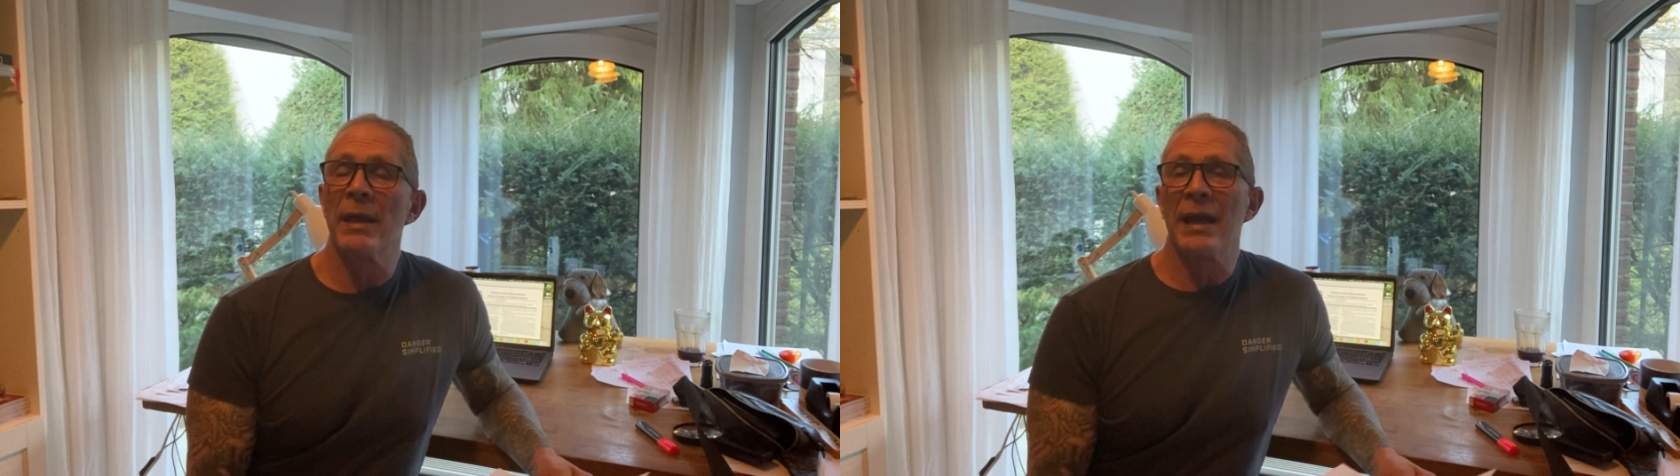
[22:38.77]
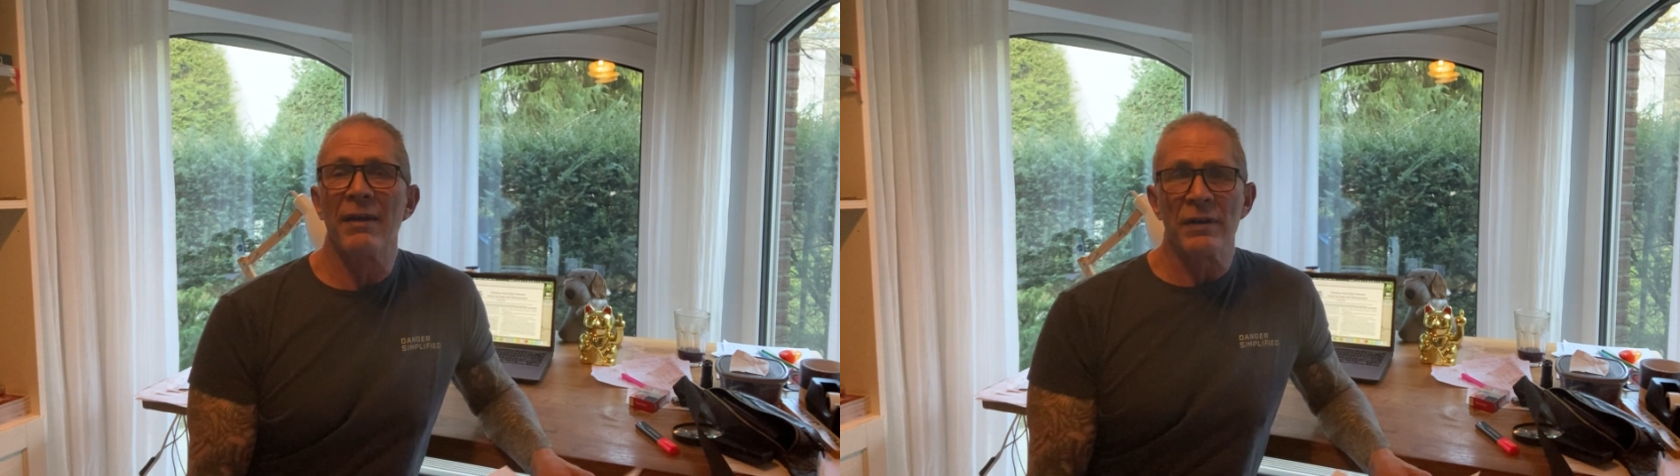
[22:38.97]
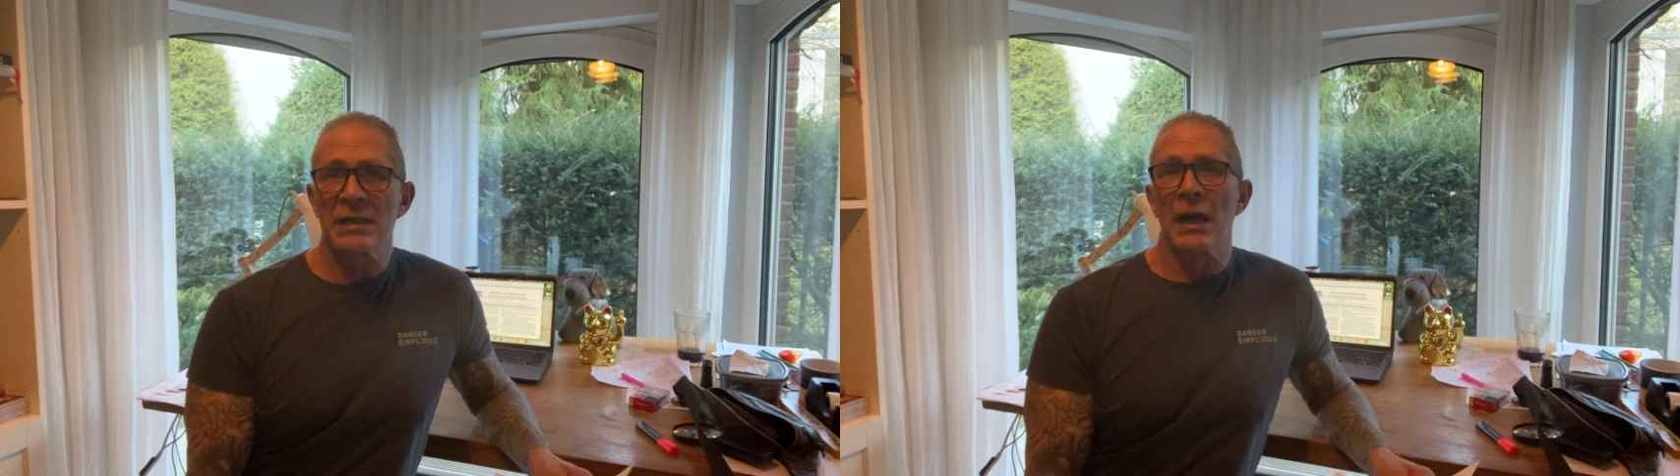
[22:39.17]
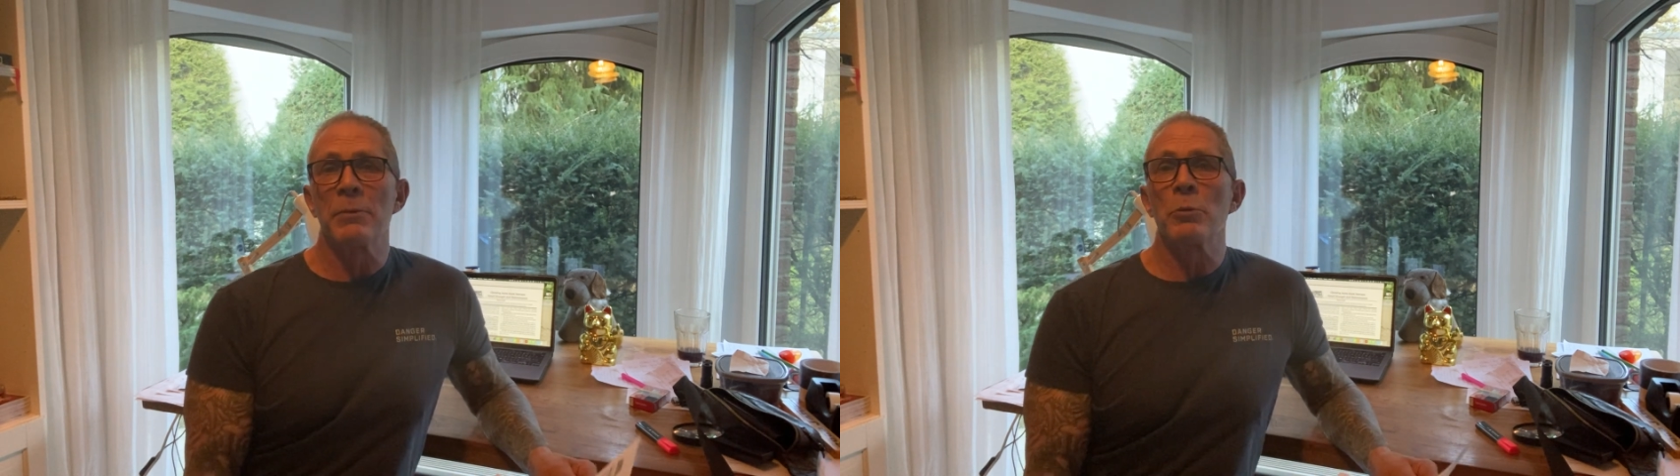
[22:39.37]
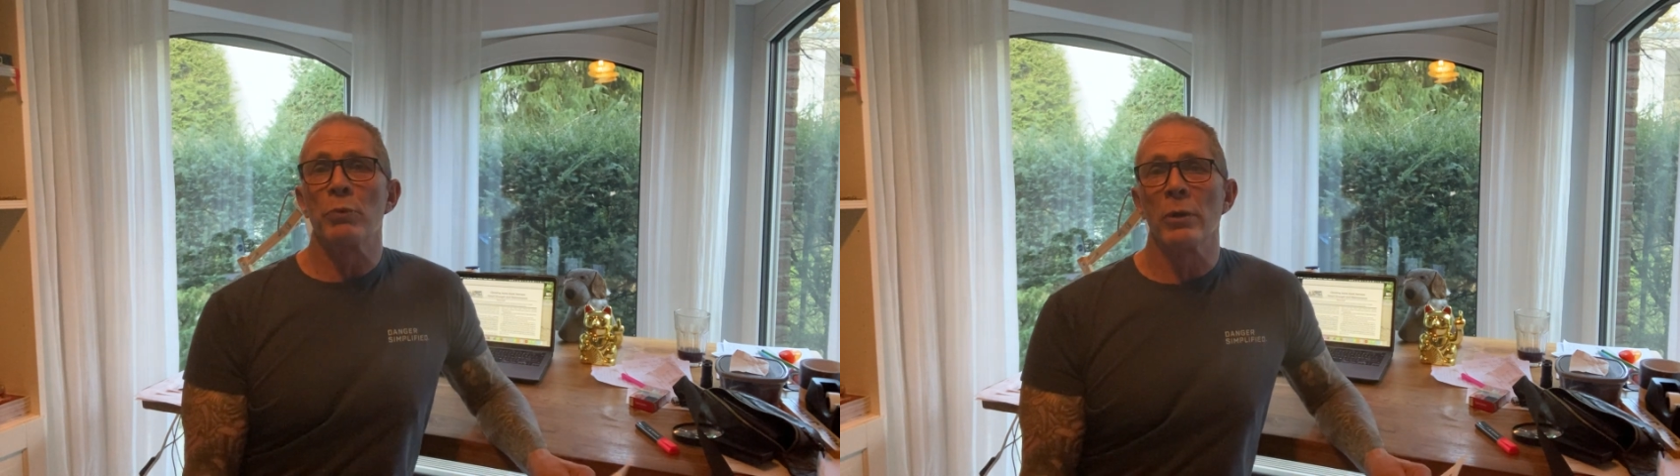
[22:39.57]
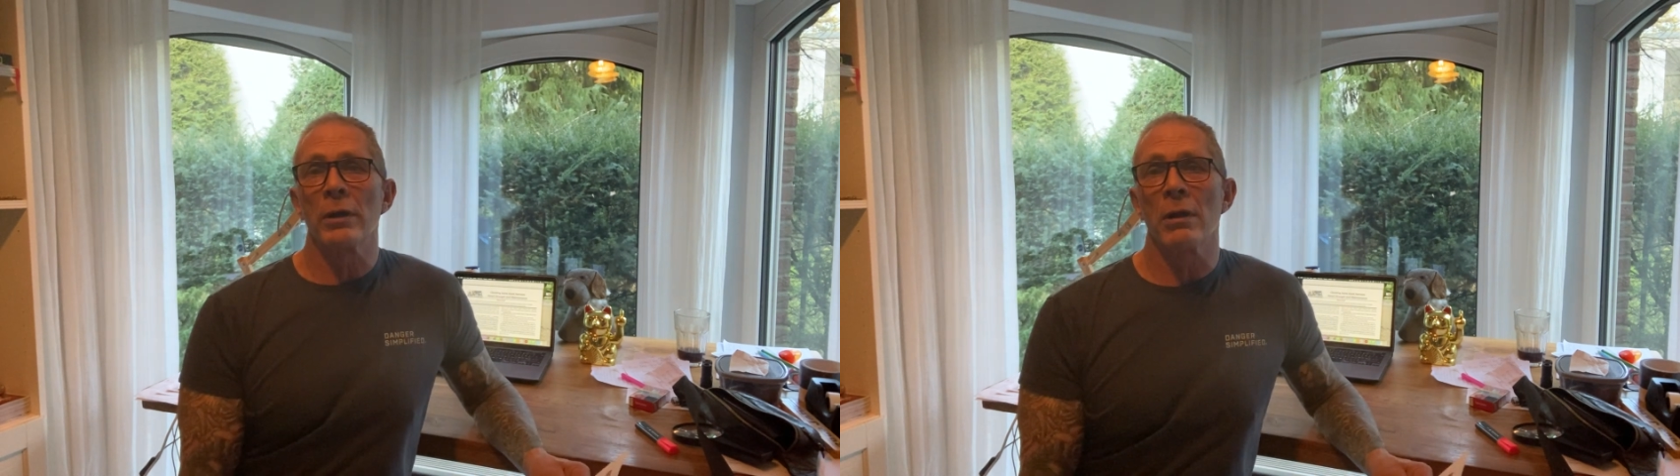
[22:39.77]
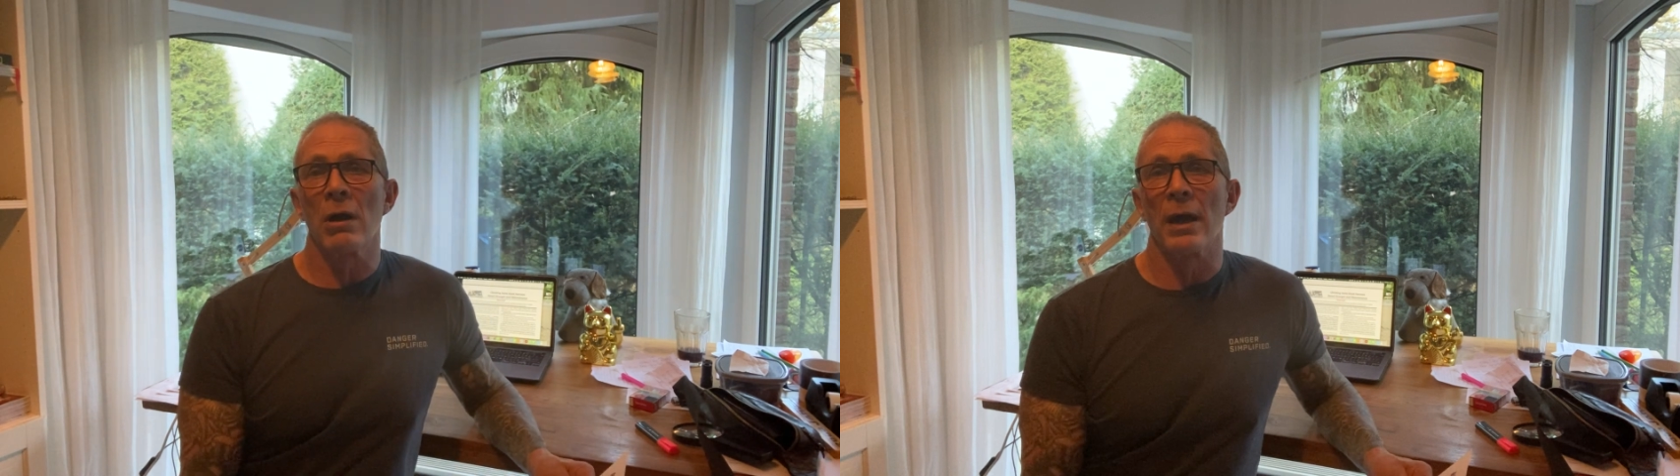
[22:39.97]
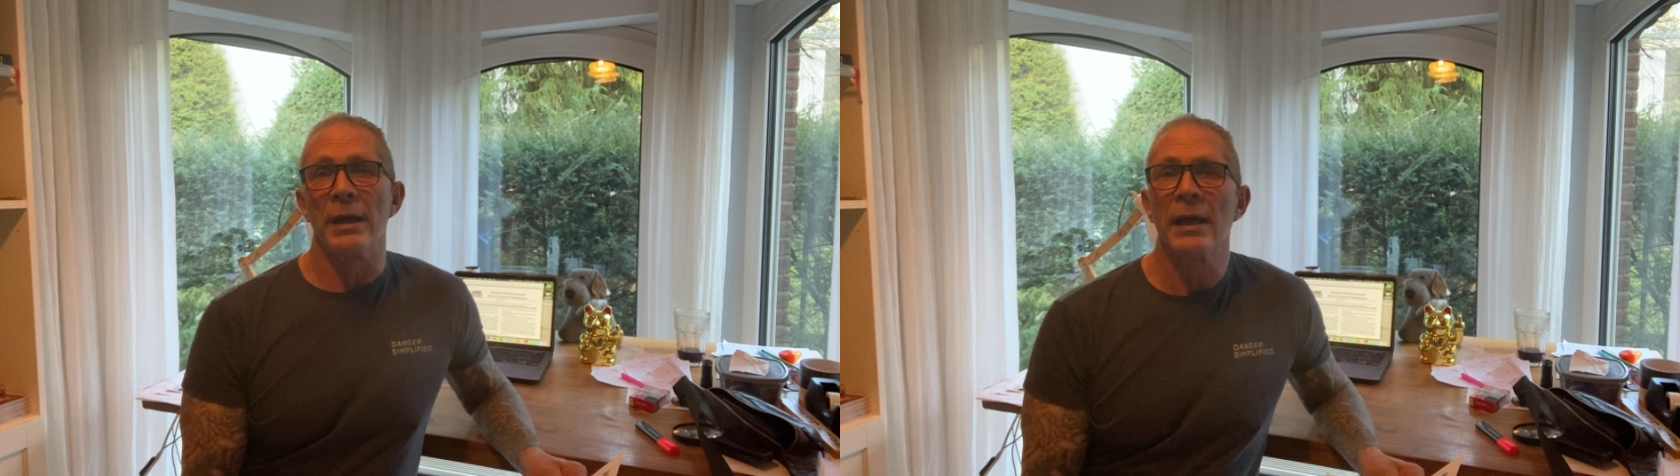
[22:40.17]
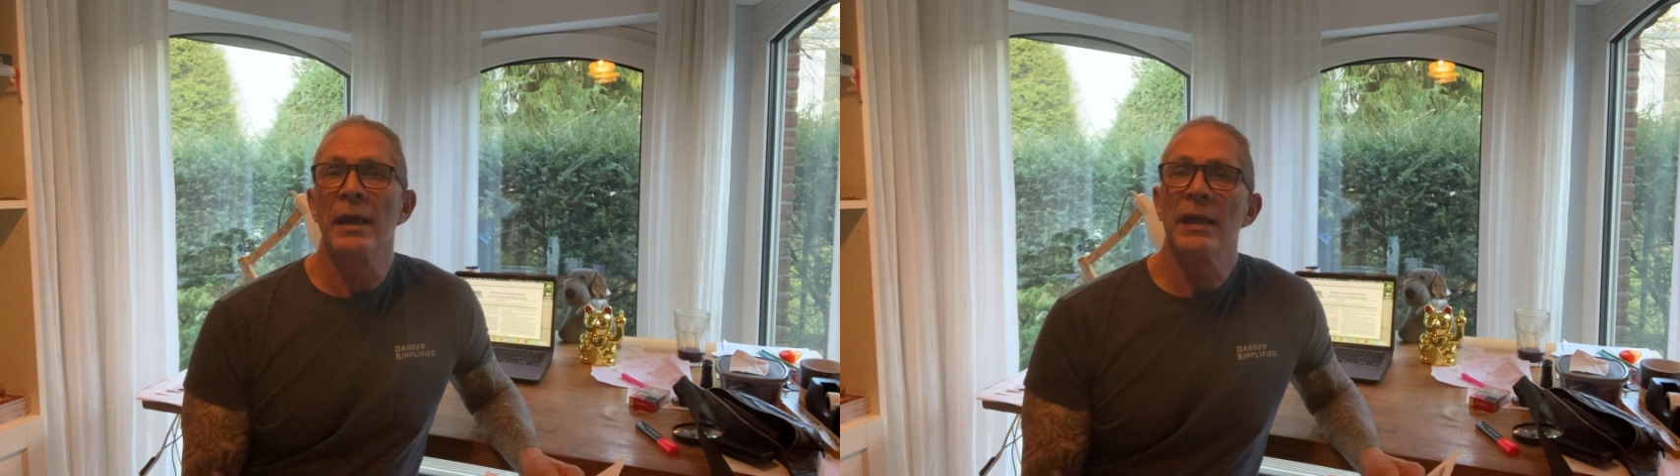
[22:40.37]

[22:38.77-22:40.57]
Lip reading: And every time you put it on,